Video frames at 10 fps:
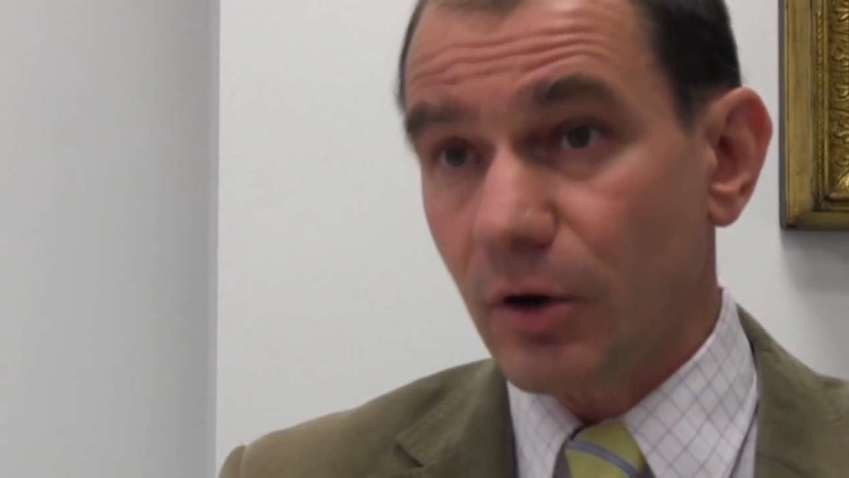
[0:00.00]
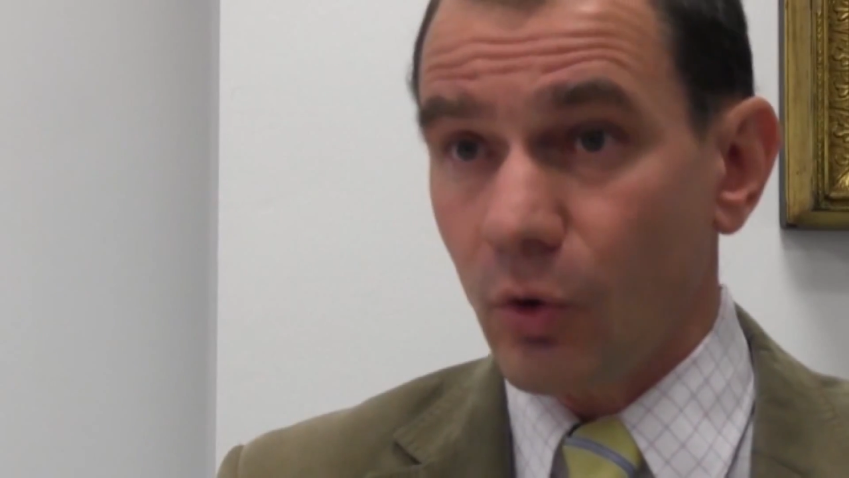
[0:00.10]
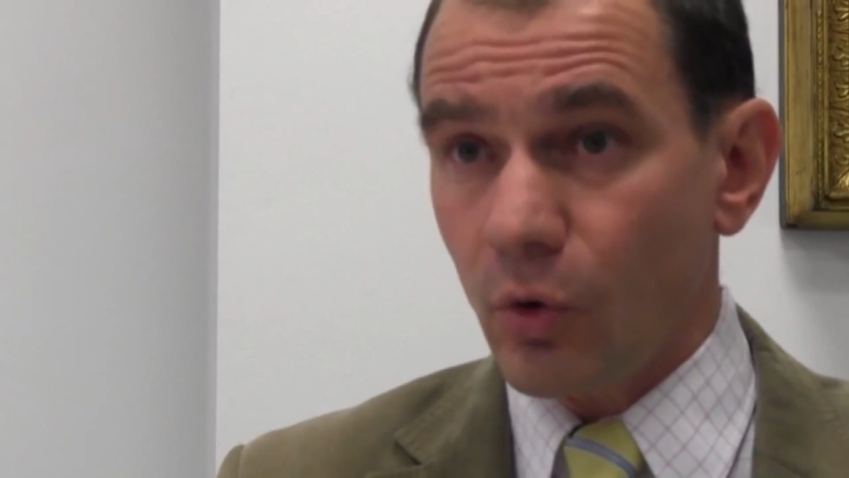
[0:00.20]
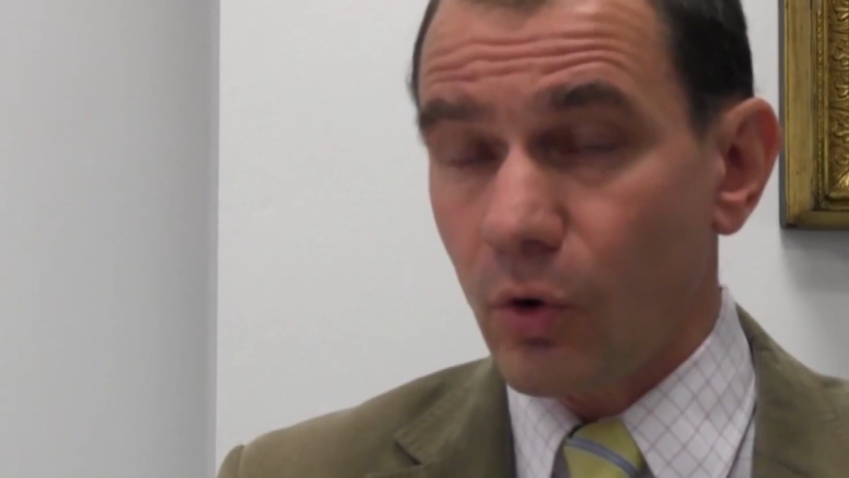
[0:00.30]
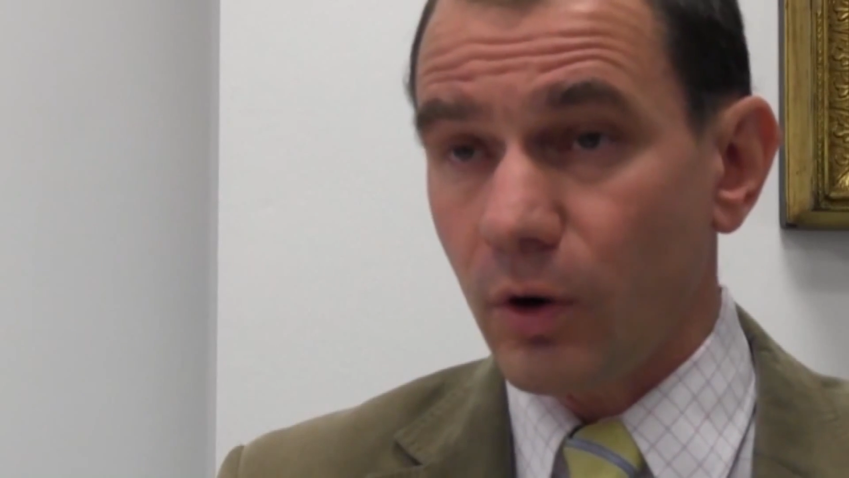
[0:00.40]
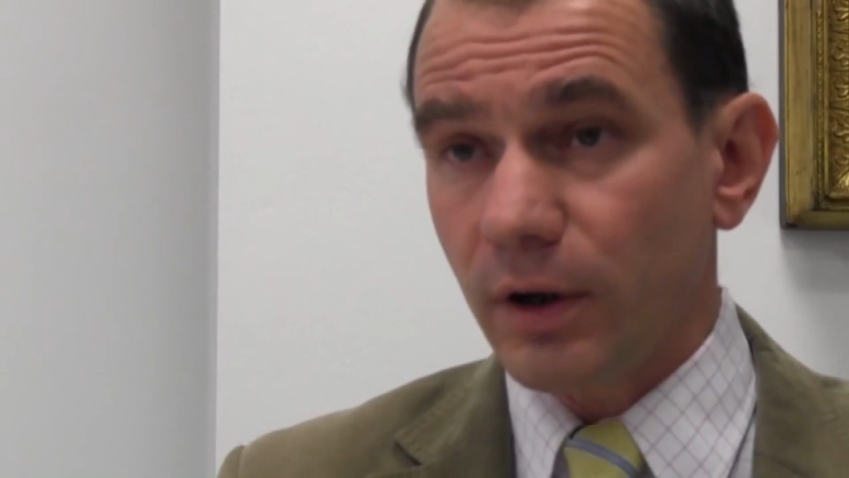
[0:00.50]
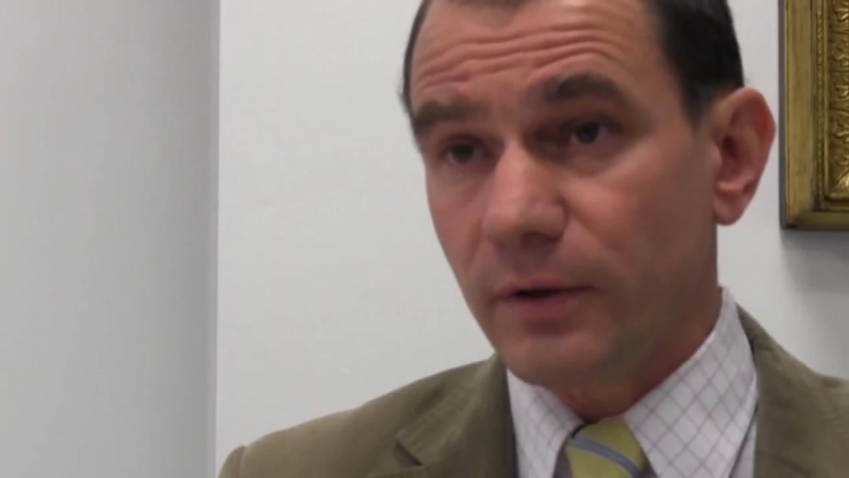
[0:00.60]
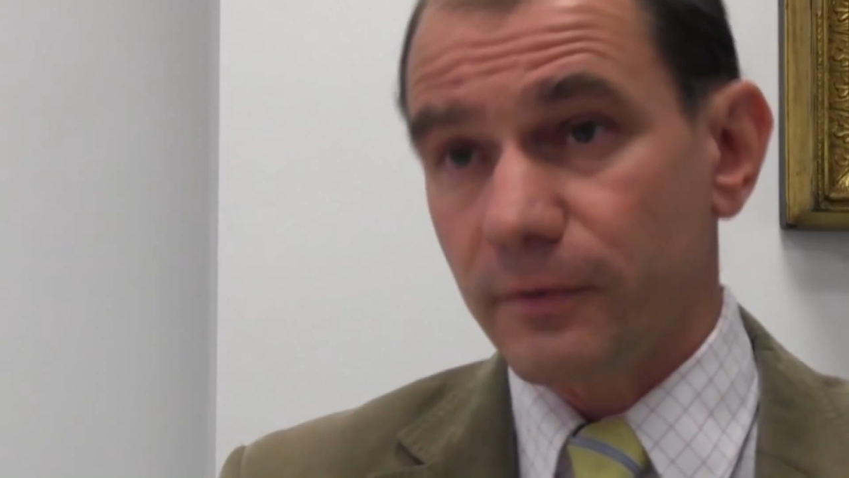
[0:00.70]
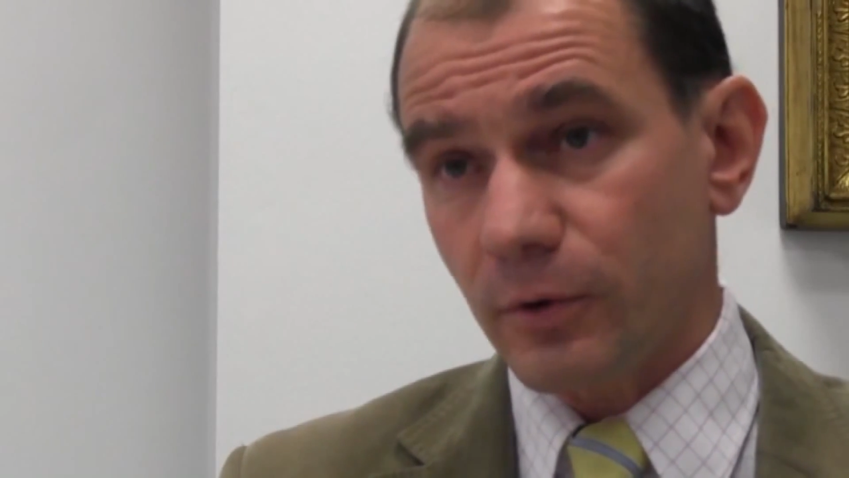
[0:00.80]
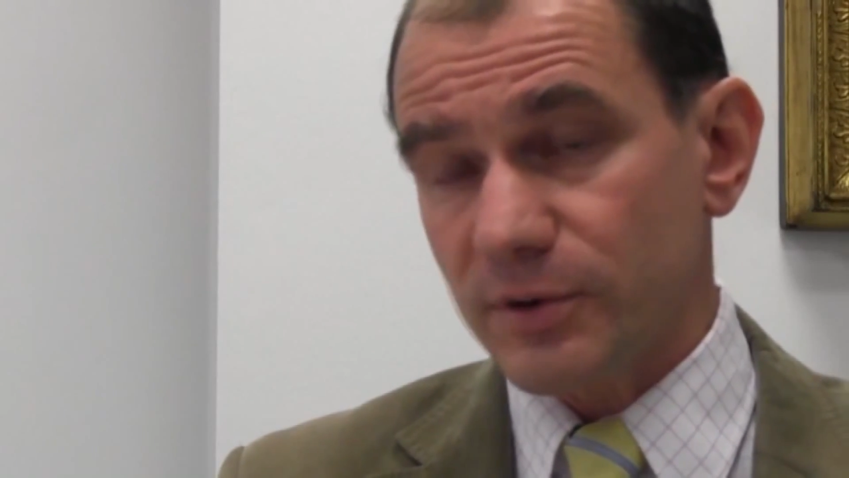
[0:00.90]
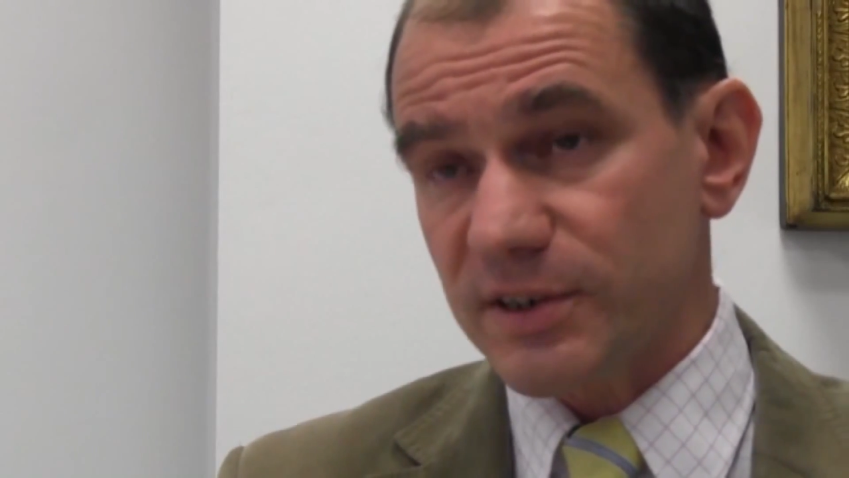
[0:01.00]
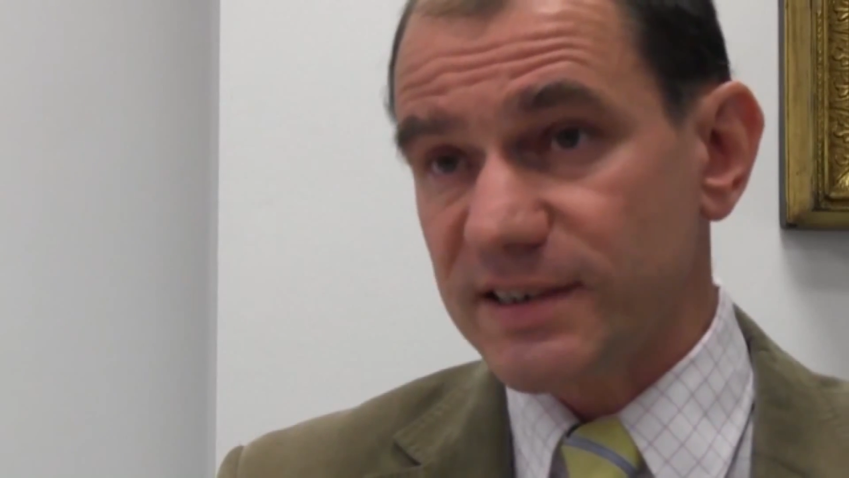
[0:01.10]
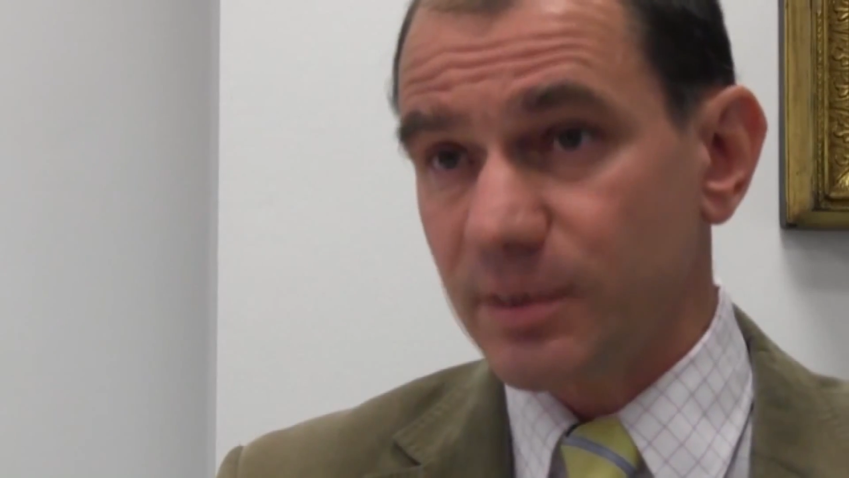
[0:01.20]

or forces